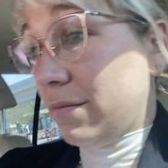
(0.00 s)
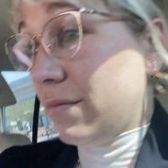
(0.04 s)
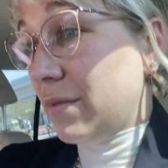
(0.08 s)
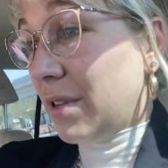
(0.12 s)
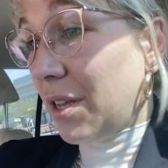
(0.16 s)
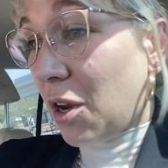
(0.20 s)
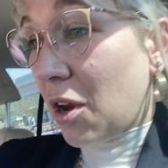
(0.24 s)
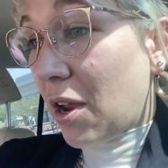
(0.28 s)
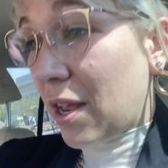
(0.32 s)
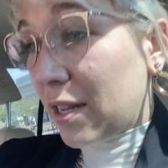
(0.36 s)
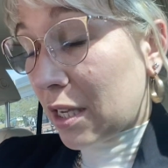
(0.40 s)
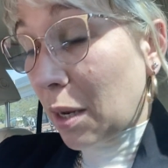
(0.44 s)

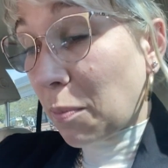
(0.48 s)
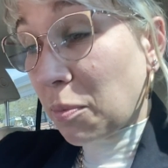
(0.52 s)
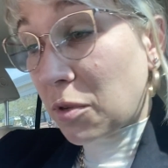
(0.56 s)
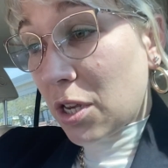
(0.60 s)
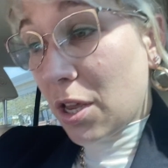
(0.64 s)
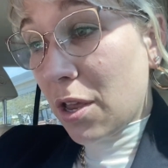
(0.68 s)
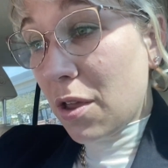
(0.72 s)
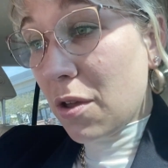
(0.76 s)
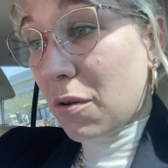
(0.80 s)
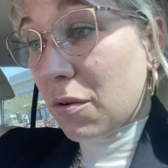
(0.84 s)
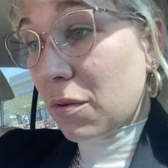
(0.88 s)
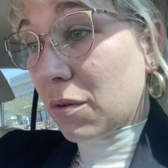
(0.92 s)
it's up to
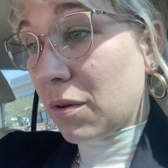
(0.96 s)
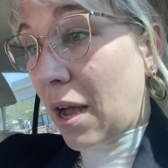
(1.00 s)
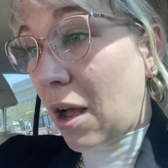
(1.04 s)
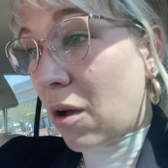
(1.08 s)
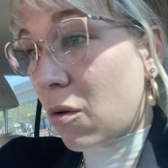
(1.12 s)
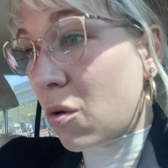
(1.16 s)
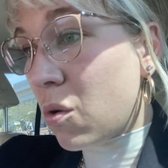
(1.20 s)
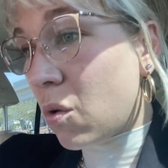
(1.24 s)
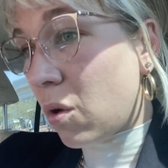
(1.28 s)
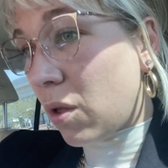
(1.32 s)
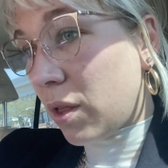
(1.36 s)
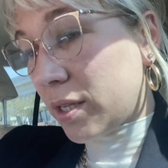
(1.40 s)
you. How
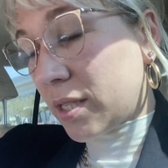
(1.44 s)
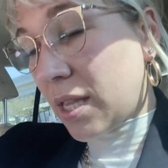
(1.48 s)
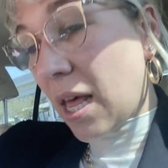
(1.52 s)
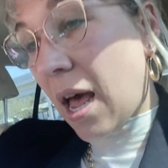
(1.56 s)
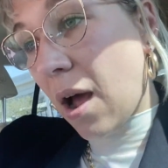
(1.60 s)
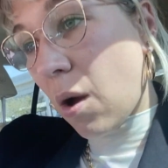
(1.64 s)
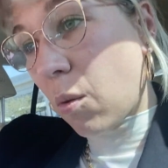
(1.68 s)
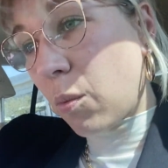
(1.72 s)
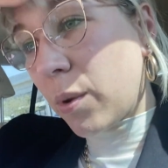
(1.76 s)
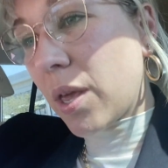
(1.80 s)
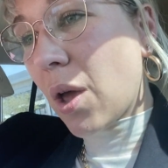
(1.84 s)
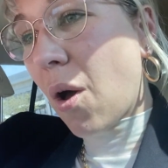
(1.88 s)
cool is
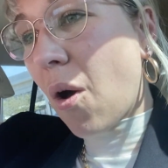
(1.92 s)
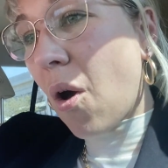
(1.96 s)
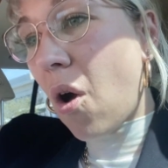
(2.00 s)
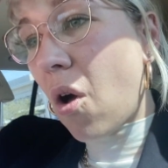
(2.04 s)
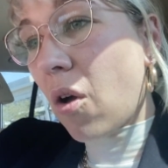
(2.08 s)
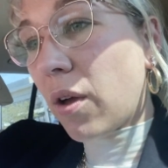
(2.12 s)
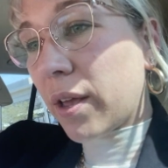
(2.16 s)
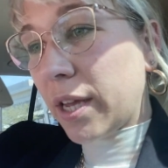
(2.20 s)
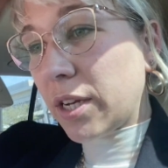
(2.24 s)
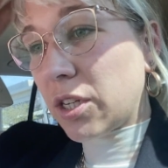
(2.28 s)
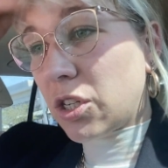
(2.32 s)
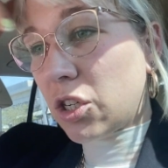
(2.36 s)
that? We
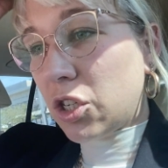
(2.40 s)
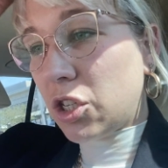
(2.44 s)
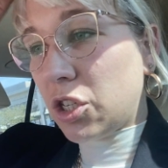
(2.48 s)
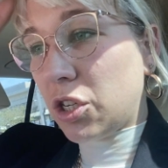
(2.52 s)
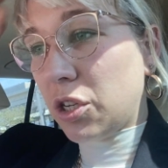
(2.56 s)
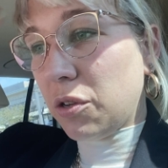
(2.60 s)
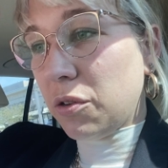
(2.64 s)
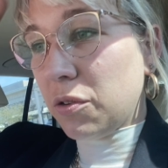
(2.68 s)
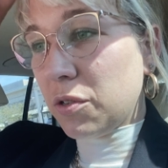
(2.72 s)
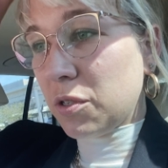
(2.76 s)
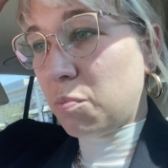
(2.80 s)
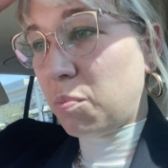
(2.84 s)
all get to
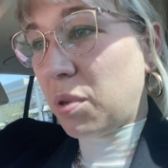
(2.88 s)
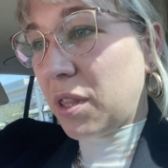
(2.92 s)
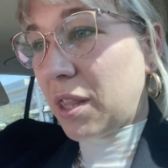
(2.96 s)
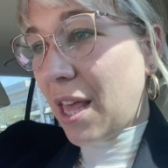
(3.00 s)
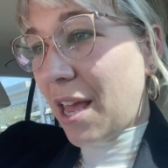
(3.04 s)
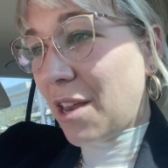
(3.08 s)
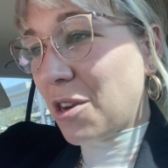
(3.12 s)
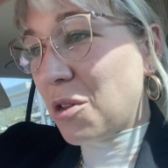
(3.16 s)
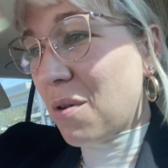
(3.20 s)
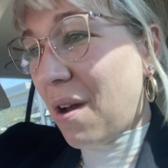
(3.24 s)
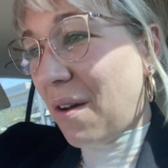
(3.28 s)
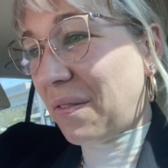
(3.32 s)
choose, but
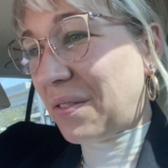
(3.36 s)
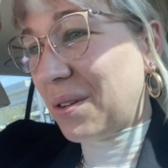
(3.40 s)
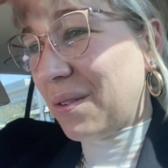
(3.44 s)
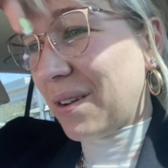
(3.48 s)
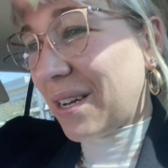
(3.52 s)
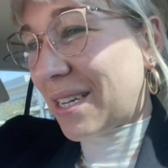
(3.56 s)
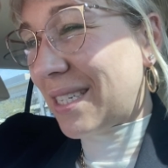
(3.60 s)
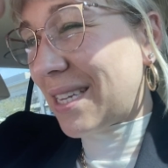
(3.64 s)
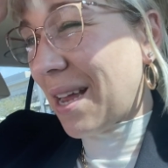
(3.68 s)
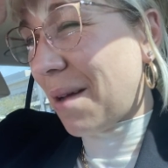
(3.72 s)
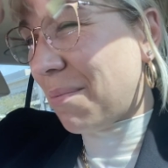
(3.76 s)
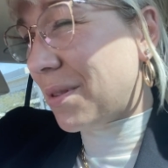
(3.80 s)
then you have to
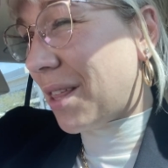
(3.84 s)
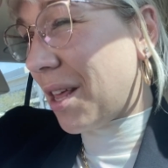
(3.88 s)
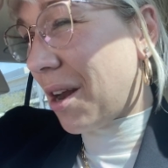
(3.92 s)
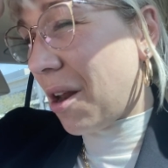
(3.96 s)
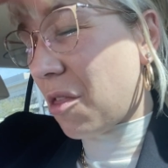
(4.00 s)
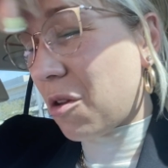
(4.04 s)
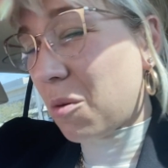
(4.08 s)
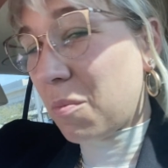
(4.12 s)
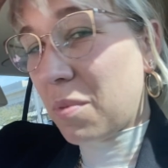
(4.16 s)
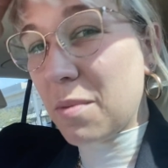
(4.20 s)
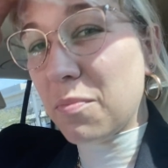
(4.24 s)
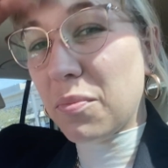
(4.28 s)
accept that
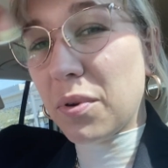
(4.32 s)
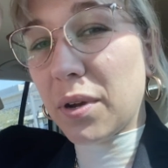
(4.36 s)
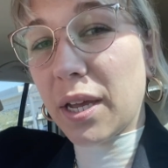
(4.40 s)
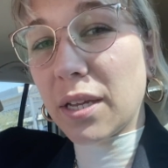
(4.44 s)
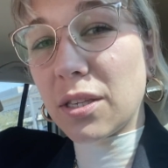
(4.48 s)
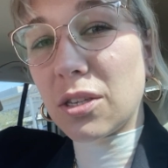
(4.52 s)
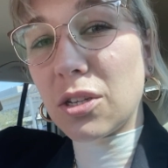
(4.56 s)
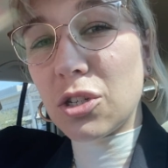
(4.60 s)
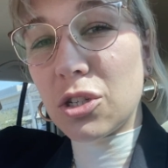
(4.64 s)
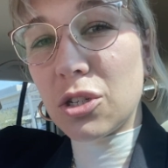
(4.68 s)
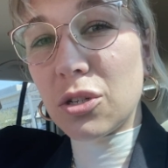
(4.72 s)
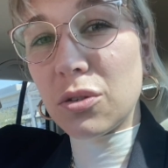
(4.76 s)
other people
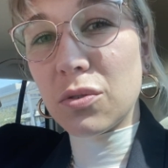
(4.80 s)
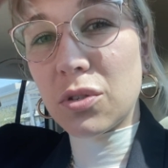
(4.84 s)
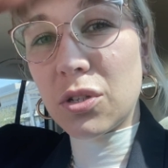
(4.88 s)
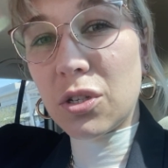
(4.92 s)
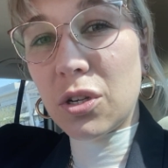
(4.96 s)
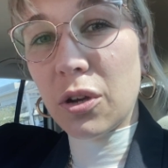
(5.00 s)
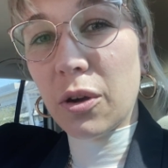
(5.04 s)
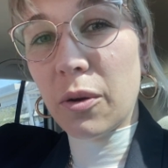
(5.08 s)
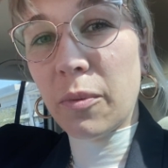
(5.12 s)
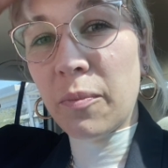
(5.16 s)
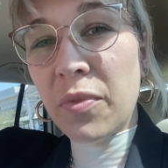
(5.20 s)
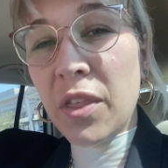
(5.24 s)
get to choose
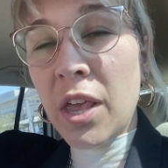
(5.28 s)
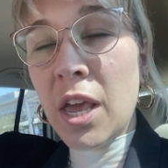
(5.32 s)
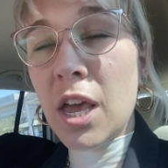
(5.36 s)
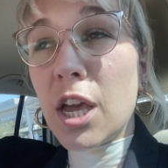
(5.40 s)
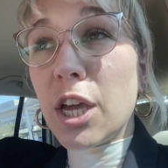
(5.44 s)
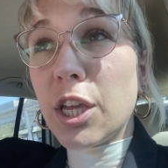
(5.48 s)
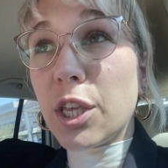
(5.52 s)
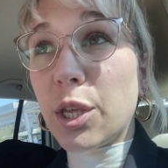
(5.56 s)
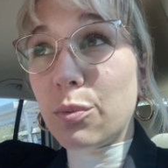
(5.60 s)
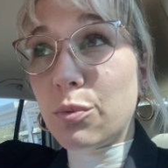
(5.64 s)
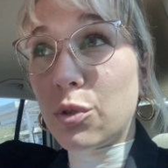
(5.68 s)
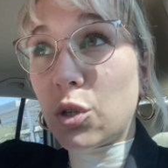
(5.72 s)
too.
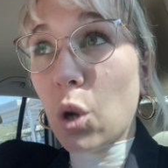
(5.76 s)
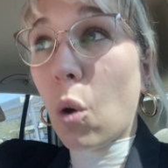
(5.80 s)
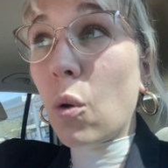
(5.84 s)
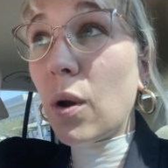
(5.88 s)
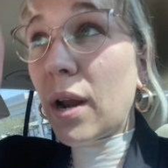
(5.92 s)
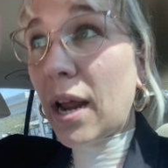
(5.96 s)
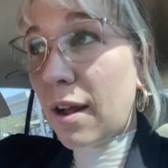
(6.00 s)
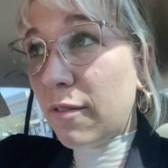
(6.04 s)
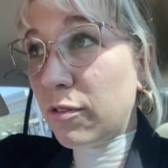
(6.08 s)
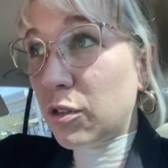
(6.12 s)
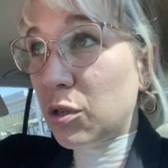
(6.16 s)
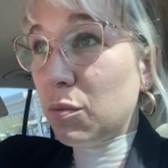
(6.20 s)
You don't
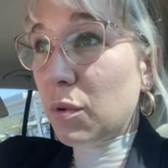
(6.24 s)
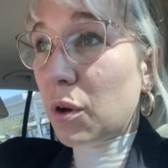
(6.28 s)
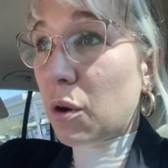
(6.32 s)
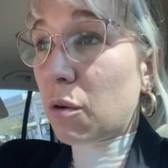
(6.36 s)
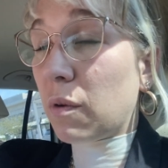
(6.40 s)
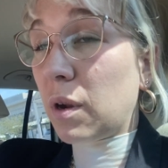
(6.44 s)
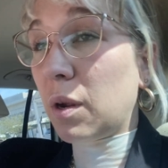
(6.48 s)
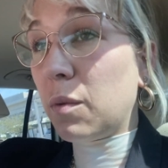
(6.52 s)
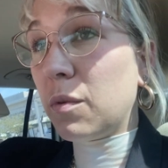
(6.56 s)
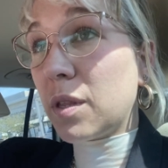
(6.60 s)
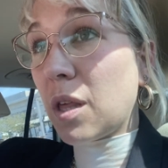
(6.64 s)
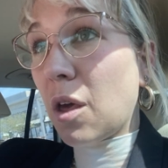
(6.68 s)
have to
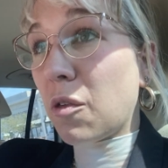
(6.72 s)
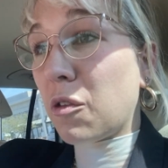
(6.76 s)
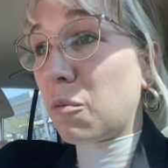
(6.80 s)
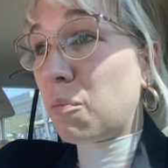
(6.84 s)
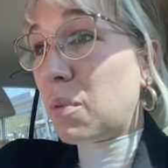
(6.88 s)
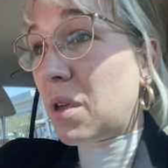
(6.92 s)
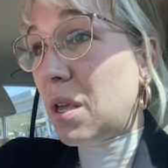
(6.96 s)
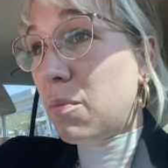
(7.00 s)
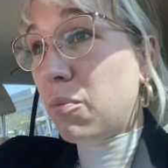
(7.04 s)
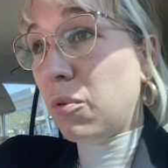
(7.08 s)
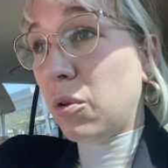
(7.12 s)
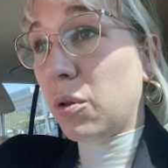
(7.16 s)
agree with other
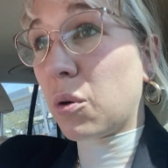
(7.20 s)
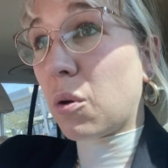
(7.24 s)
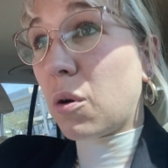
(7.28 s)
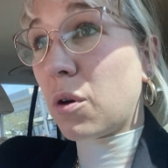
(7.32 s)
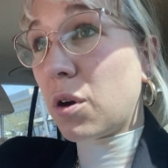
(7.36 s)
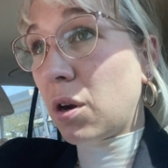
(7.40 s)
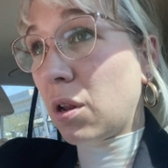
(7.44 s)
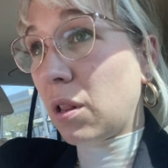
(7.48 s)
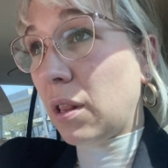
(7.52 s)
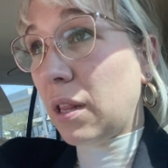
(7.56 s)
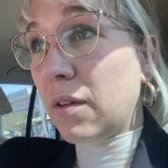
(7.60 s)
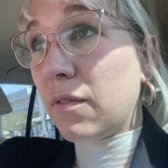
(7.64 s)
people in
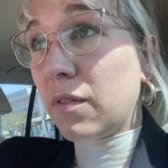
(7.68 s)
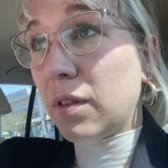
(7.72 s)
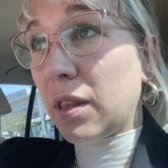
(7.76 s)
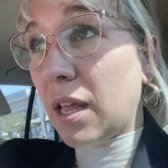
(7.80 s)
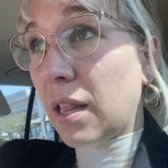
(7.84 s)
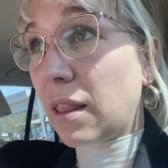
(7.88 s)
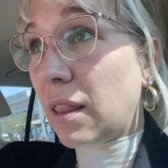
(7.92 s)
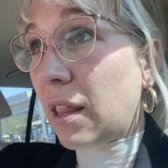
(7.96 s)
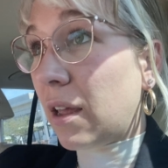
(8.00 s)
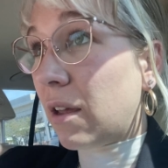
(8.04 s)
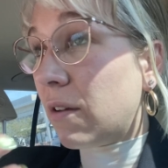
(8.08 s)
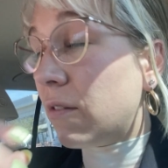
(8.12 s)
order to live and
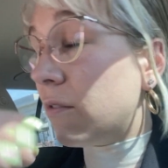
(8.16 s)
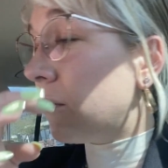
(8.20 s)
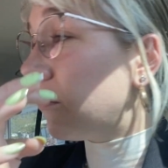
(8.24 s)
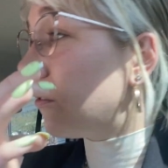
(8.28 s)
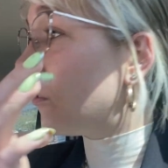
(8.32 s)
let live.